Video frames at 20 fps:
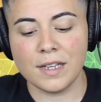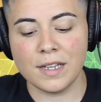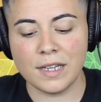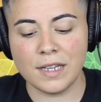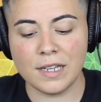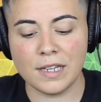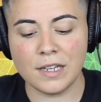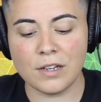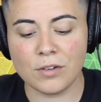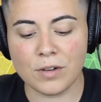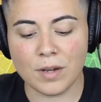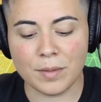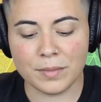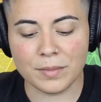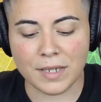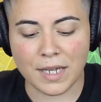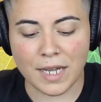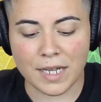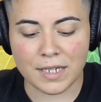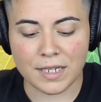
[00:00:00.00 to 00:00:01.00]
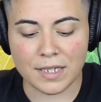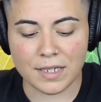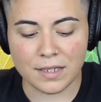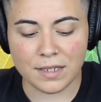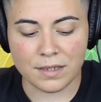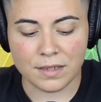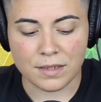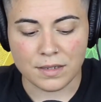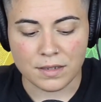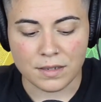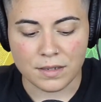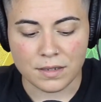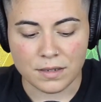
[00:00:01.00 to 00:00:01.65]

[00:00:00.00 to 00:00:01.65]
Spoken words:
Here I'm getting